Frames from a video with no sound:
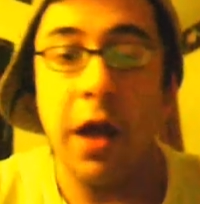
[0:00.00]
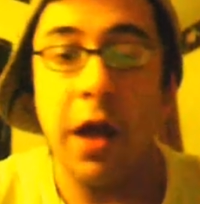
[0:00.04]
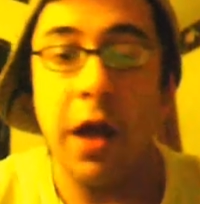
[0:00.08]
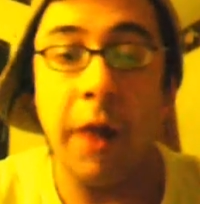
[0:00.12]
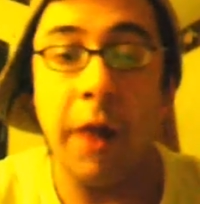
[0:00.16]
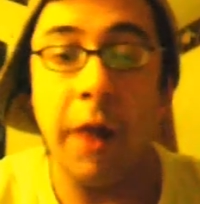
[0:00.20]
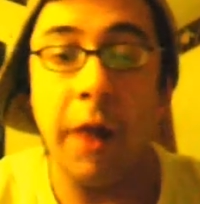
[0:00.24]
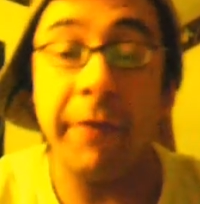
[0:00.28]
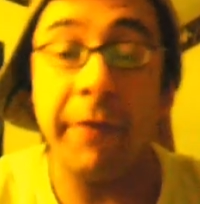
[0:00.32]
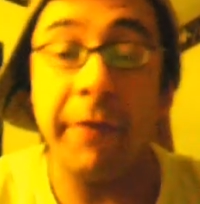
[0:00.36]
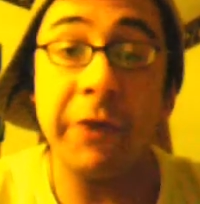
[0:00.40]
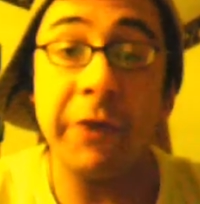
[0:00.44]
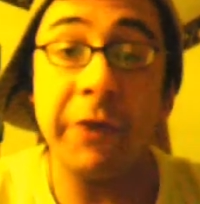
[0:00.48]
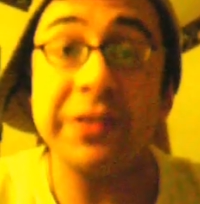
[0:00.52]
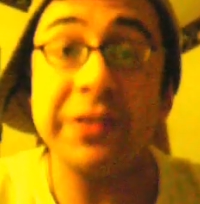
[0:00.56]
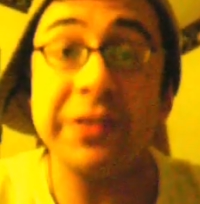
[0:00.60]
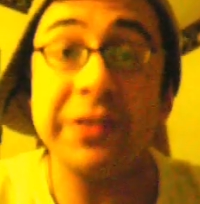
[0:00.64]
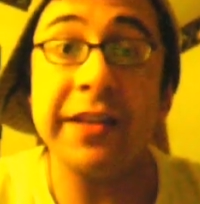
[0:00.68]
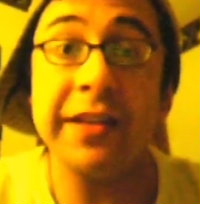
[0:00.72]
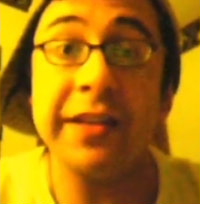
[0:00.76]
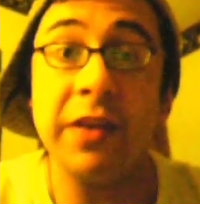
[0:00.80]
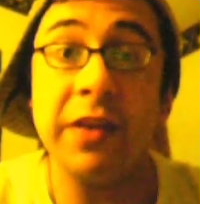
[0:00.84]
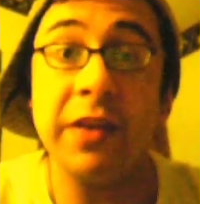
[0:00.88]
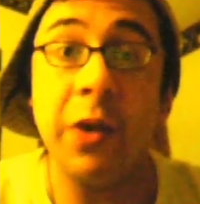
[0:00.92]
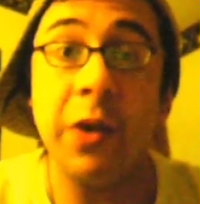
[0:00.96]
The first
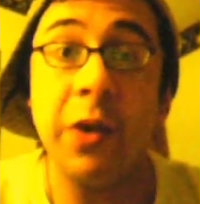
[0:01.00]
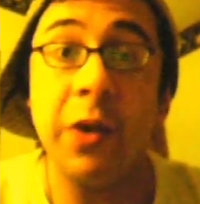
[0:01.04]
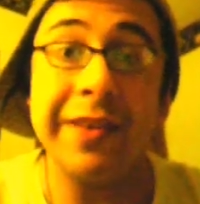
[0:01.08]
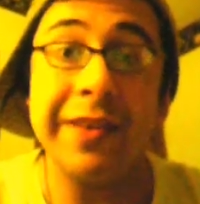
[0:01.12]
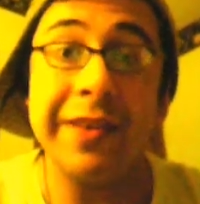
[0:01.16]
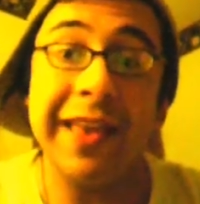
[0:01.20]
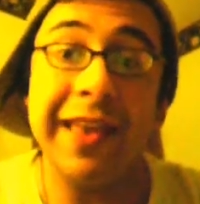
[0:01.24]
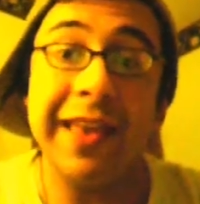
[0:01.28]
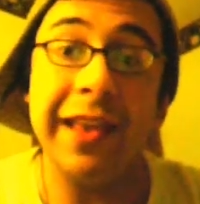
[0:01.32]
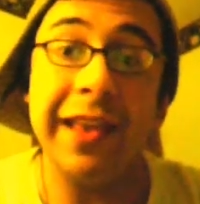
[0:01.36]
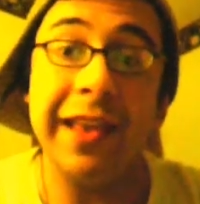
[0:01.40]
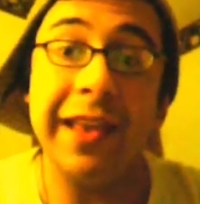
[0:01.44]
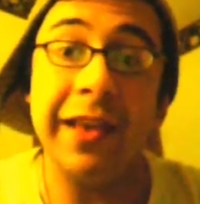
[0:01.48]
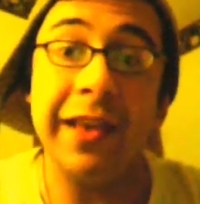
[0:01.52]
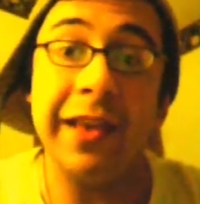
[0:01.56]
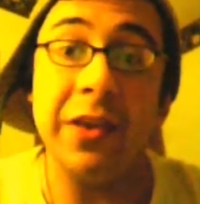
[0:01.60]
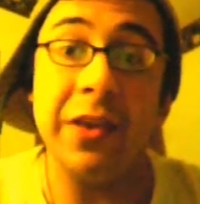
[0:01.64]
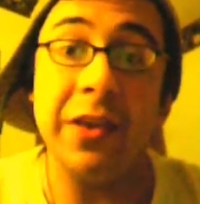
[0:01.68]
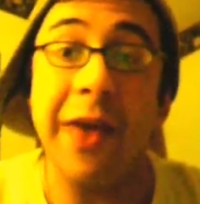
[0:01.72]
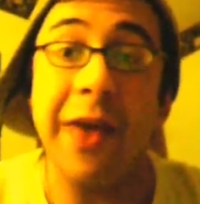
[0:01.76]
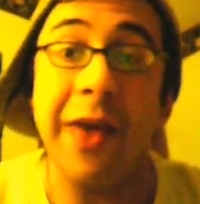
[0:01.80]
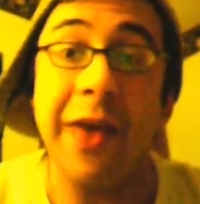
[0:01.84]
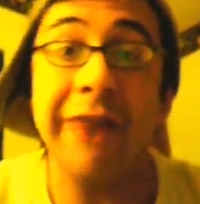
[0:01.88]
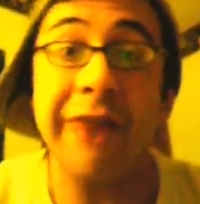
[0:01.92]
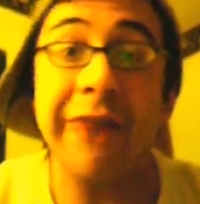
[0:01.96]
thing to know is that
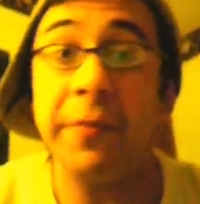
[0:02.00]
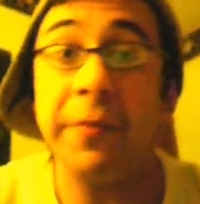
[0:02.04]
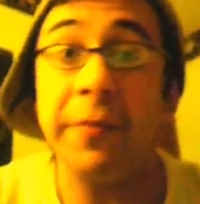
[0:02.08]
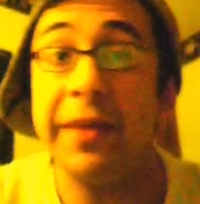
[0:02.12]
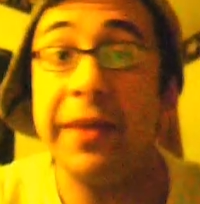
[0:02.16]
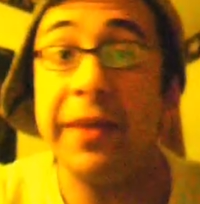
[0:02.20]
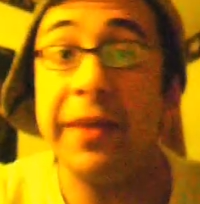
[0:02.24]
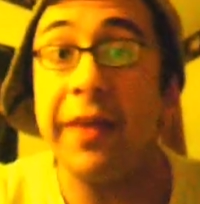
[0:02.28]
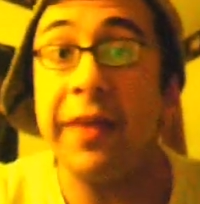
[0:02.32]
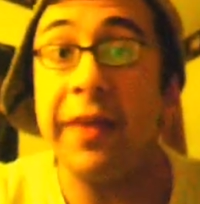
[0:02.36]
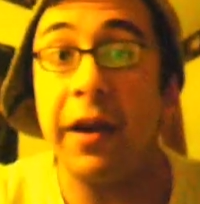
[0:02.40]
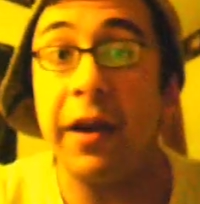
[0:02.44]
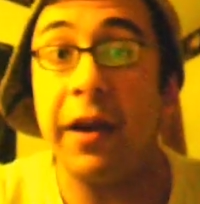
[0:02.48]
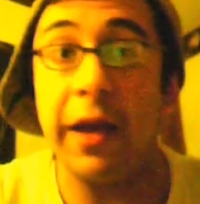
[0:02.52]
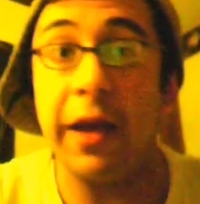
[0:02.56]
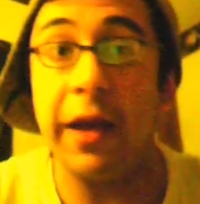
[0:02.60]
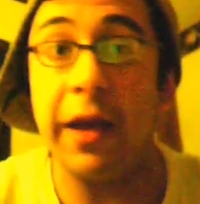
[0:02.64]
you have to be there.